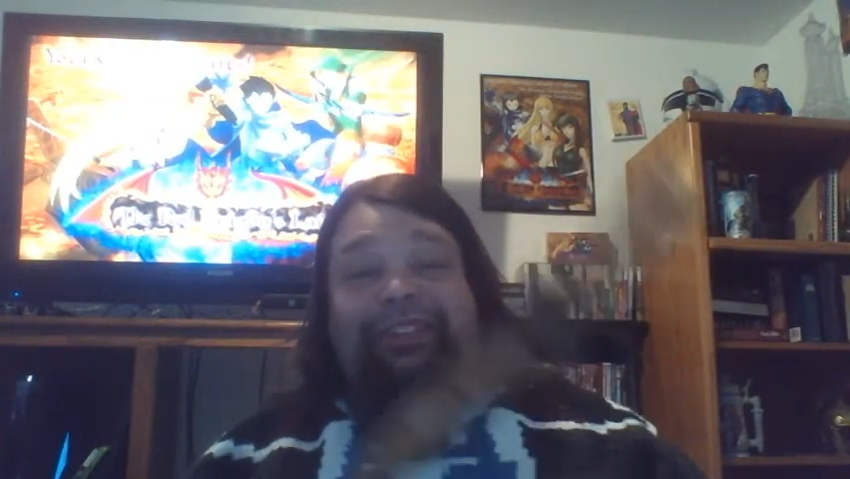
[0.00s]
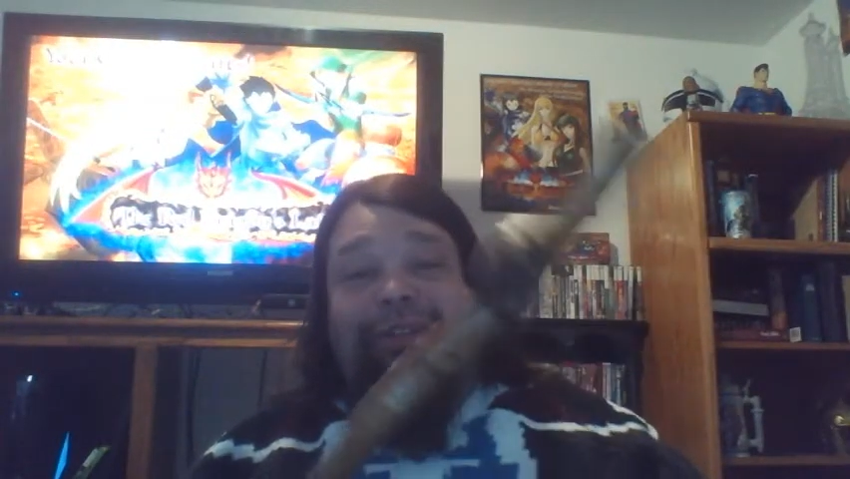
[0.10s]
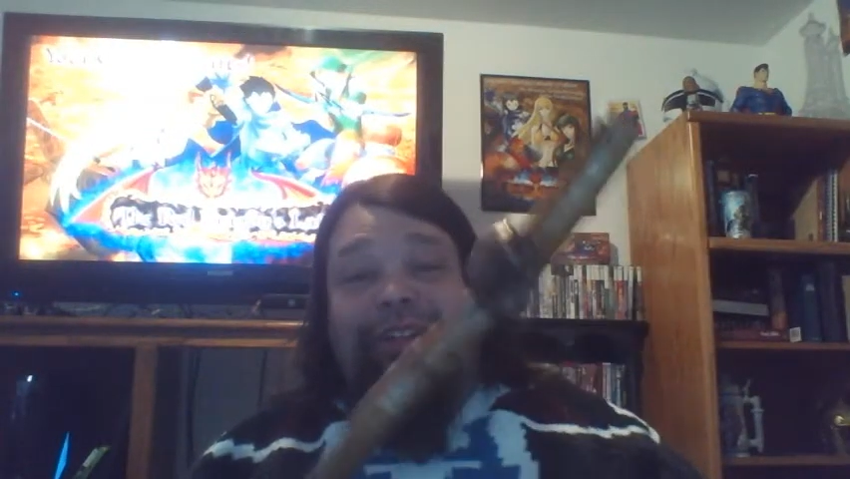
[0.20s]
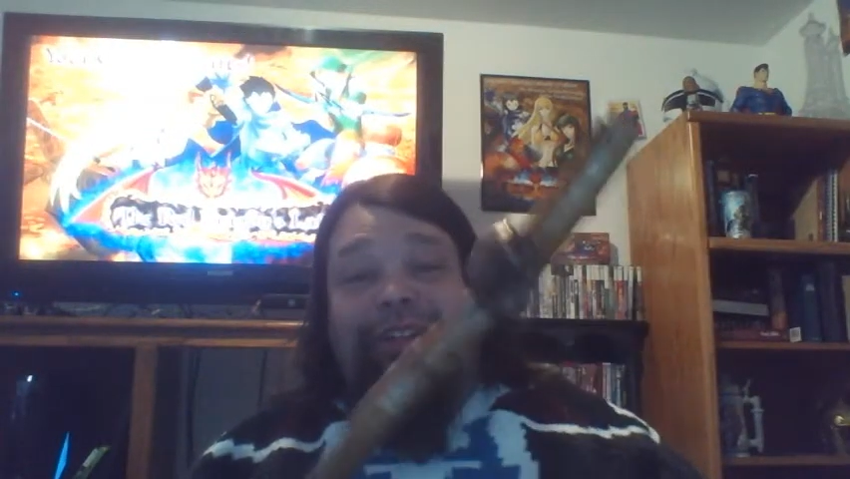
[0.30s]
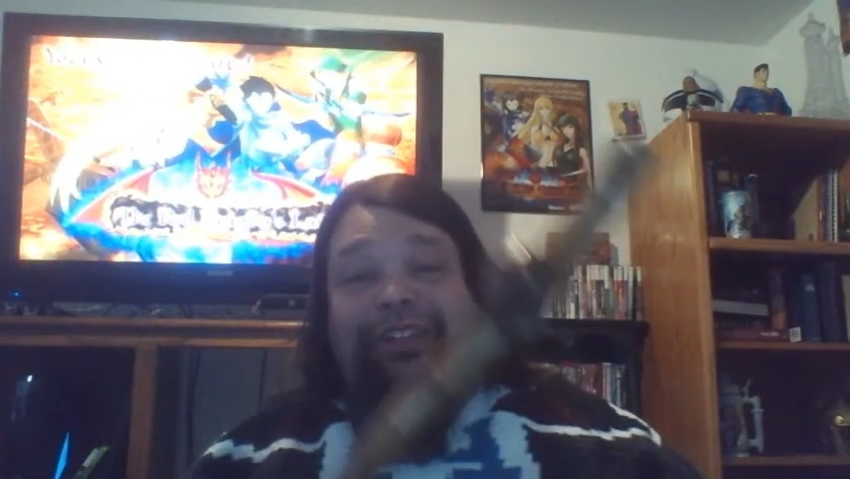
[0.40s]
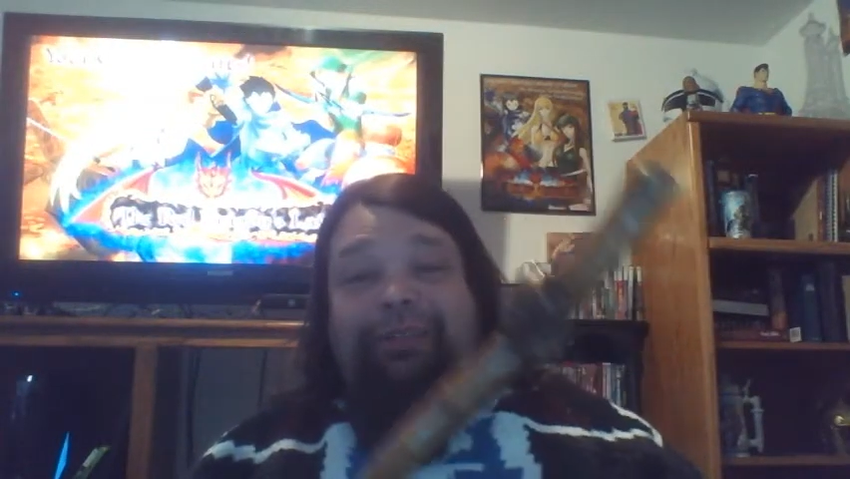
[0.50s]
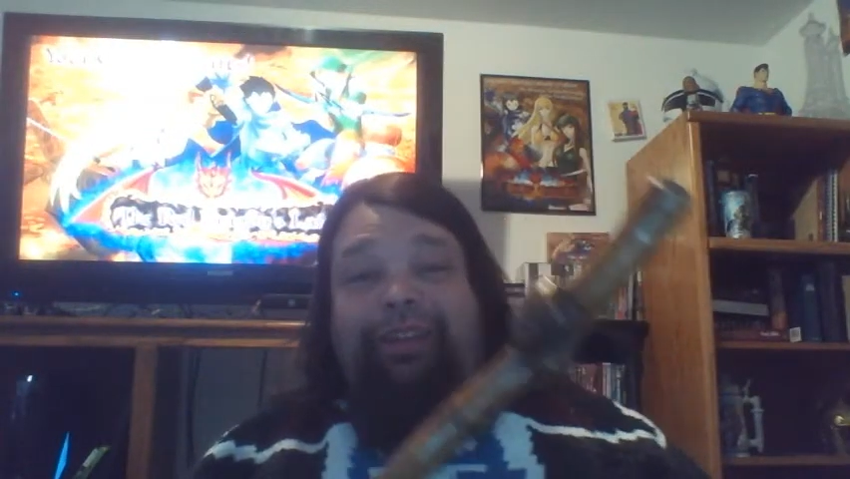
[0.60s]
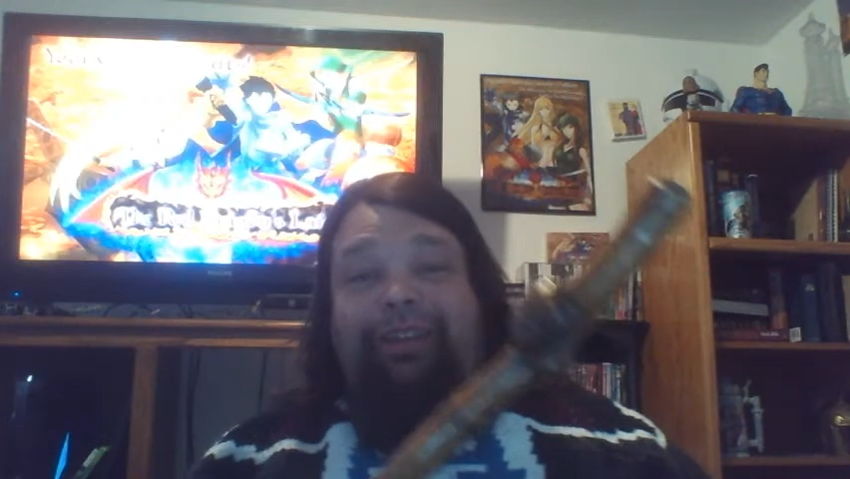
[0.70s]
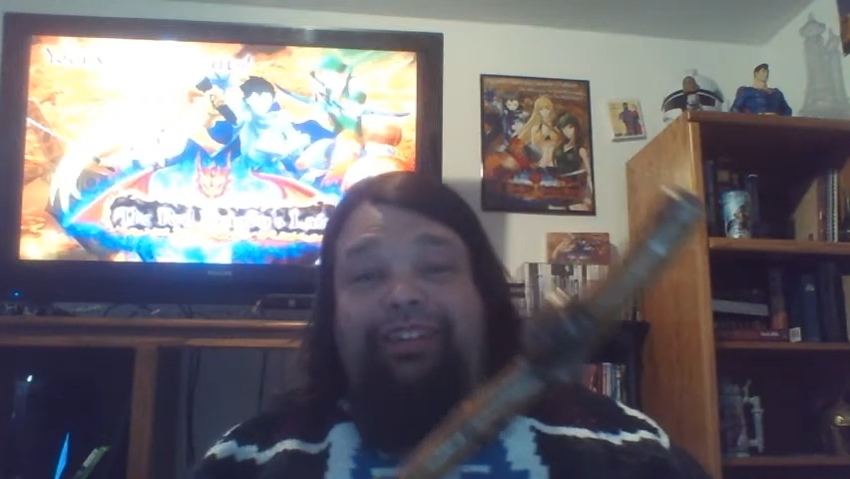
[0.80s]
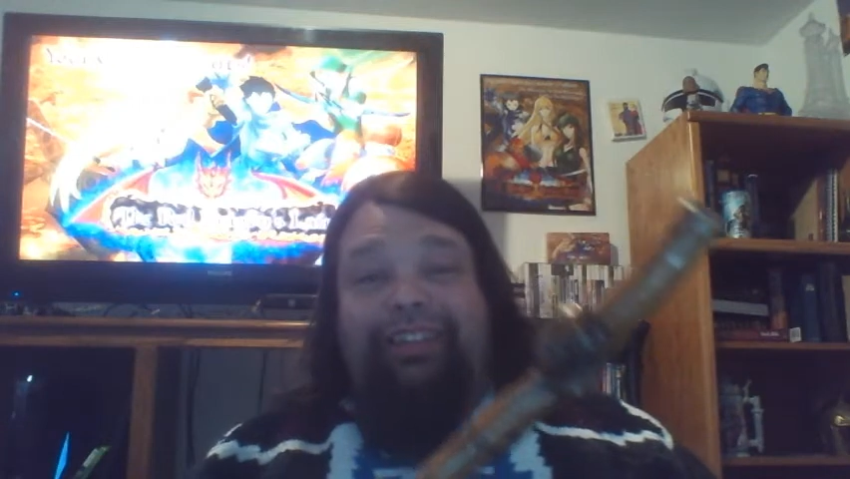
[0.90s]
too, I should
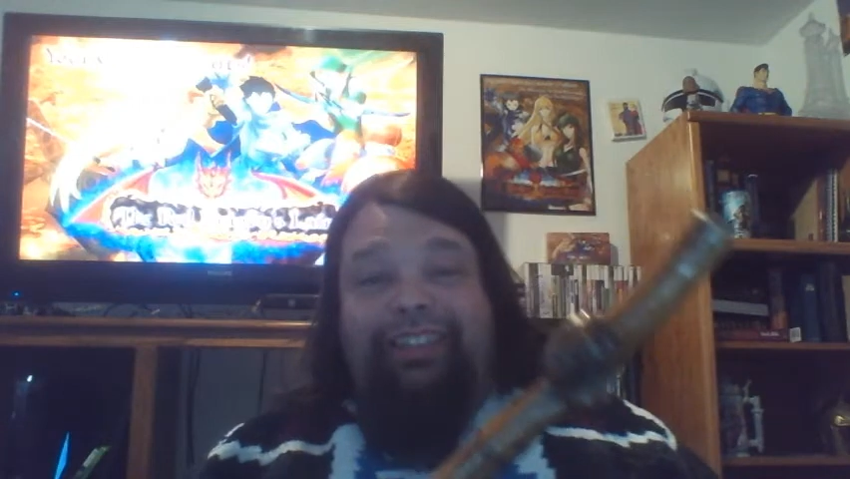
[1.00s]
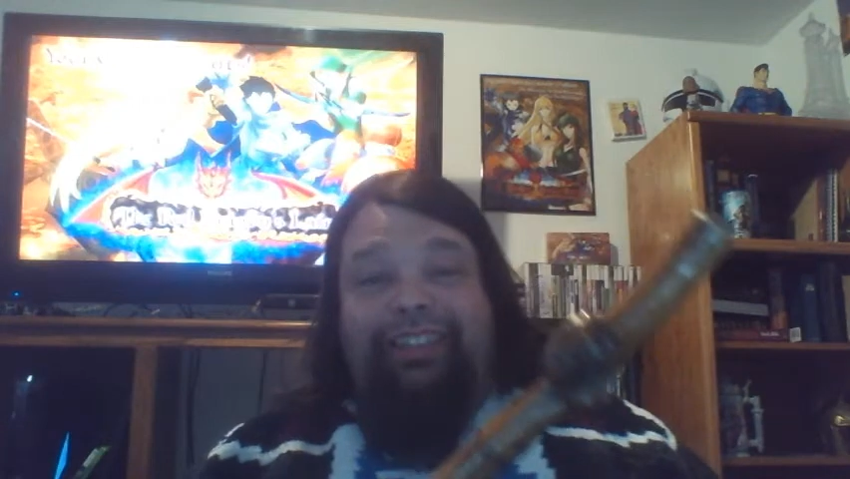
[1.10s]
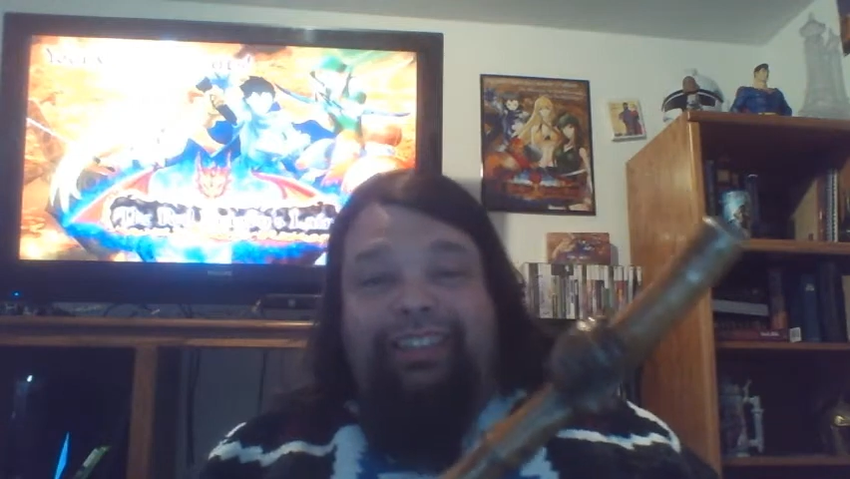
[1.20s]
mention